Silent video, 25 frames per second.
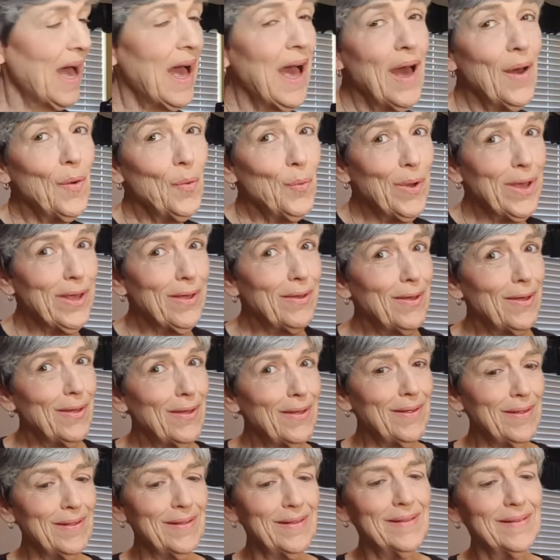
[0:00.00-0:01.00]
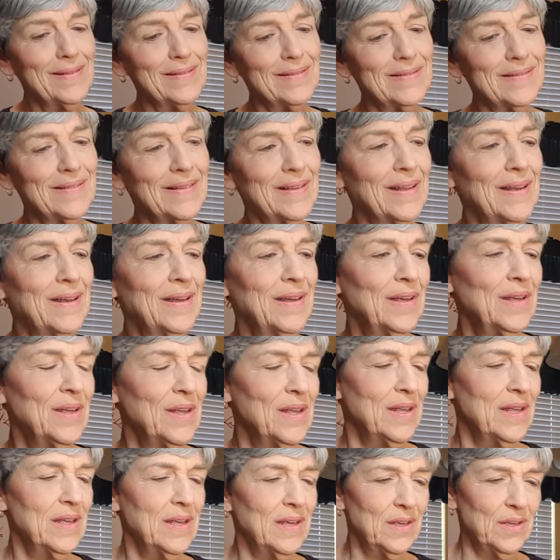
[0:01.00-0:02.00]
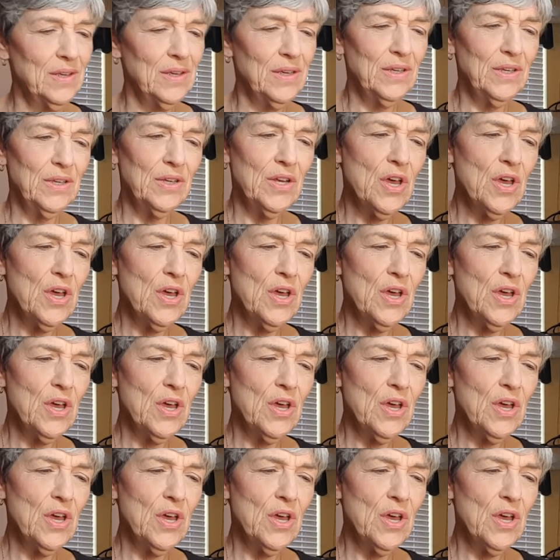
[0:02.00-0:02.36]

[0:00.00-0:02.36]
I will. You